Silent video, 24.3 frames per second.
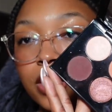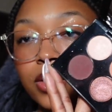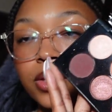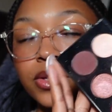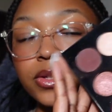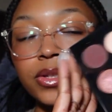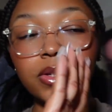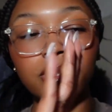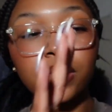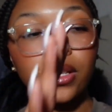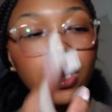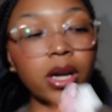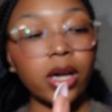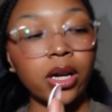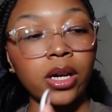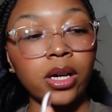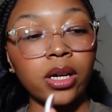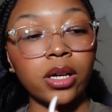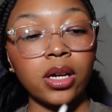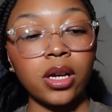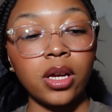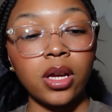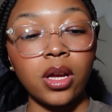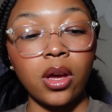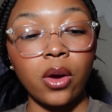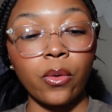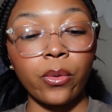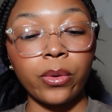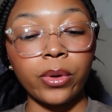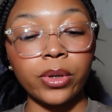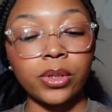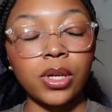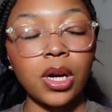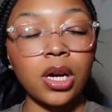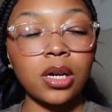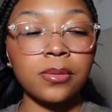This is her. We
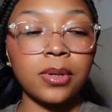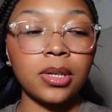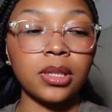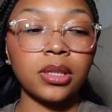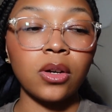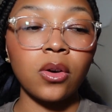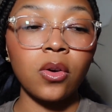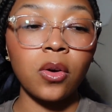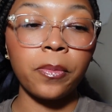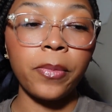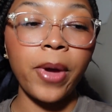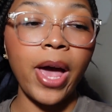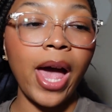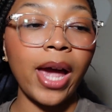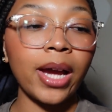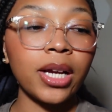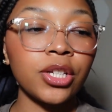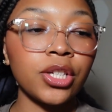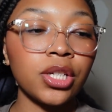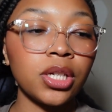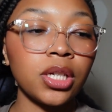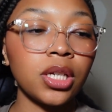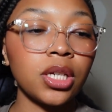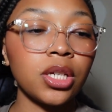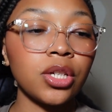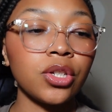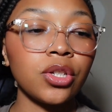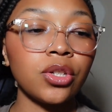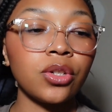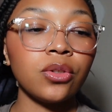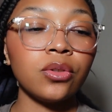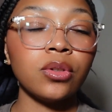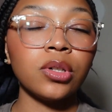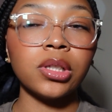were talking about the whole packaging issue.